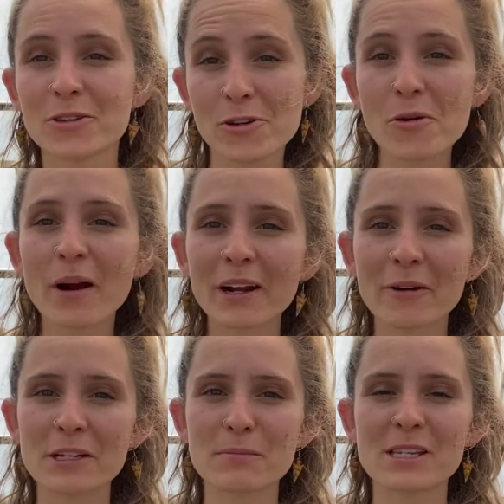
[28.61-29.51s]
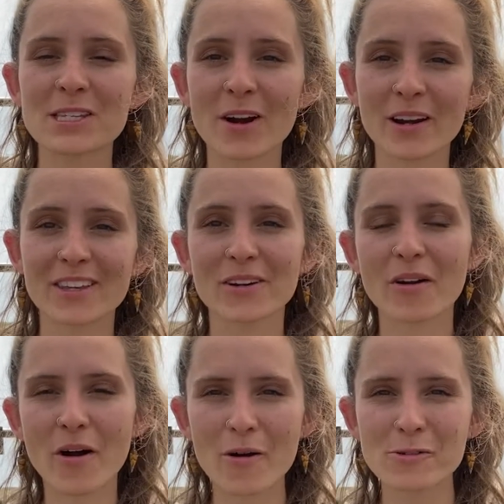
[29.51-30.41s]
you are going to be starting
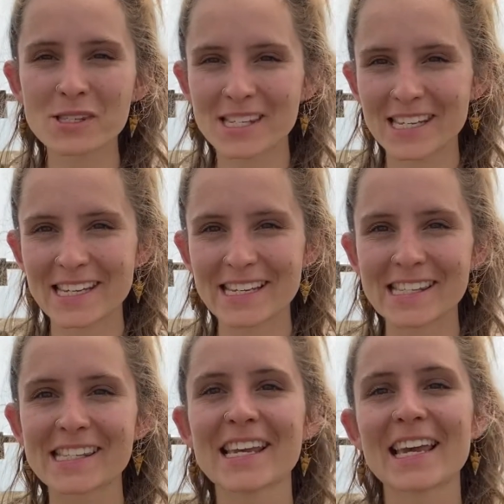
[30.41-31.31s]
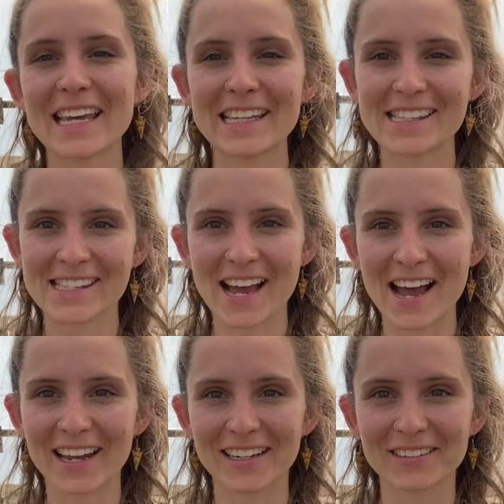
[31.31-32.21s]
your own seeds
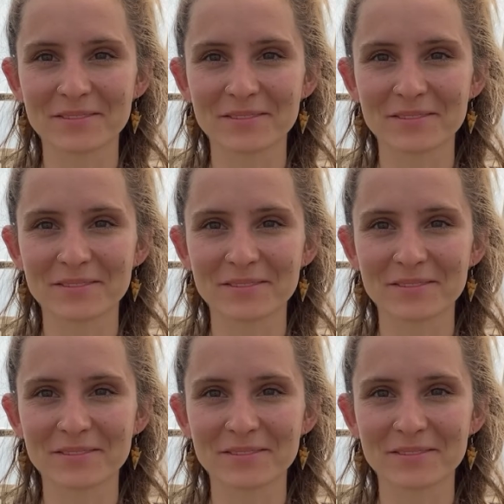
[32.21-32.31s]
inside.